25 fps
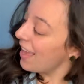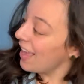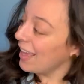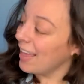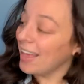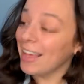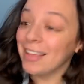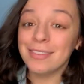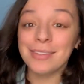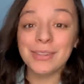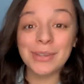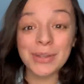
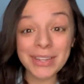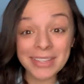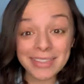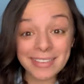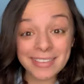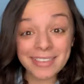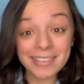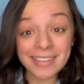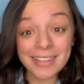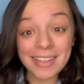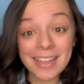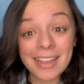As you can
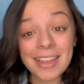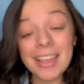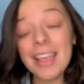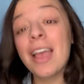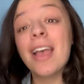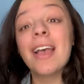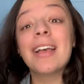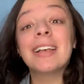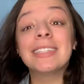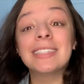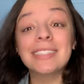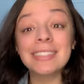see,
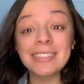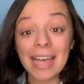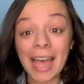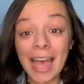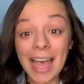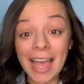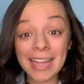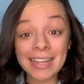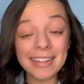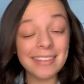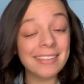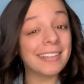
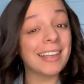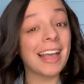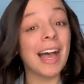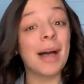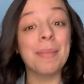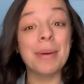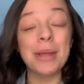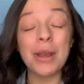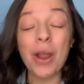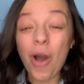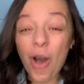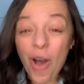signs come
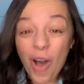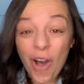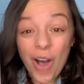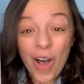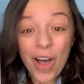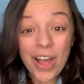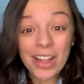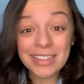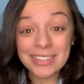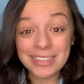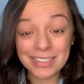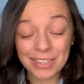in
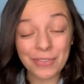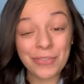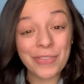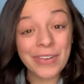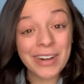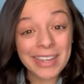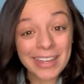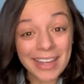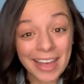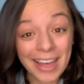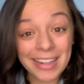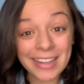all
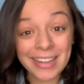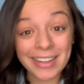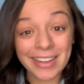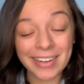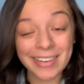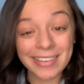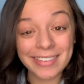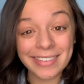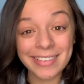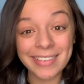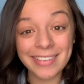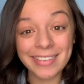different
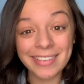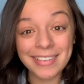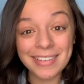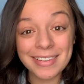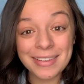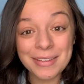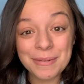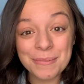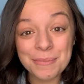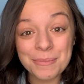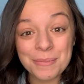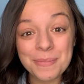colors.
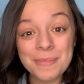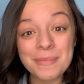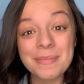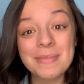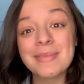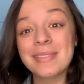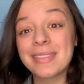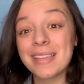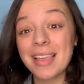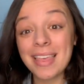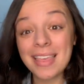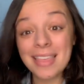
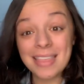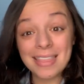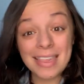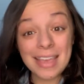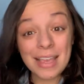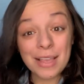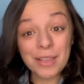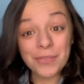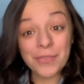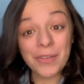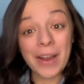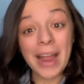
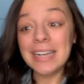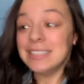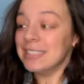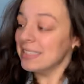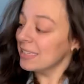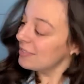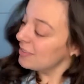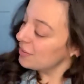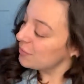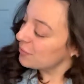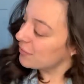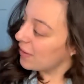Thanks for
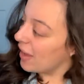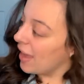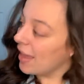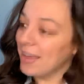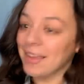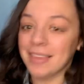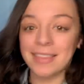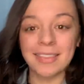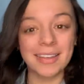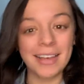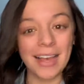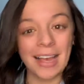
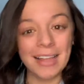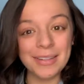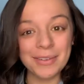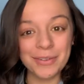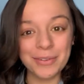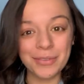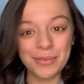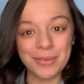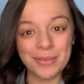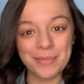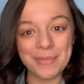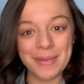identifying the
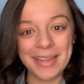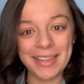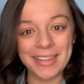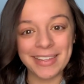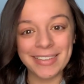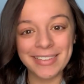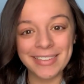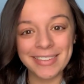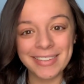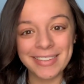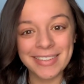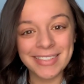colors with me.
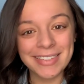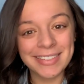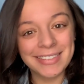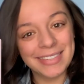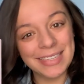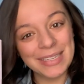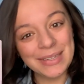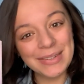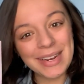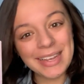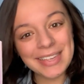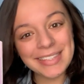
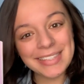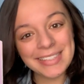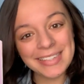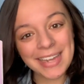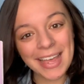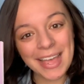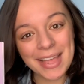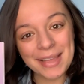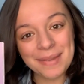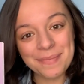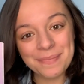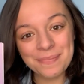See you next
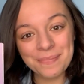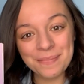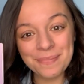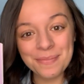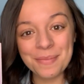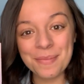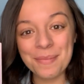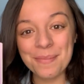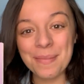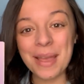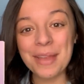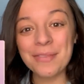time.
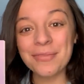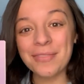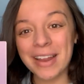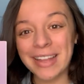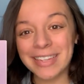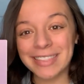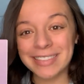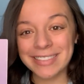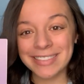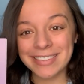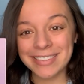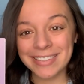Bye,
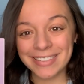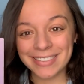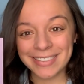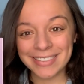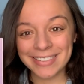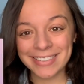friends.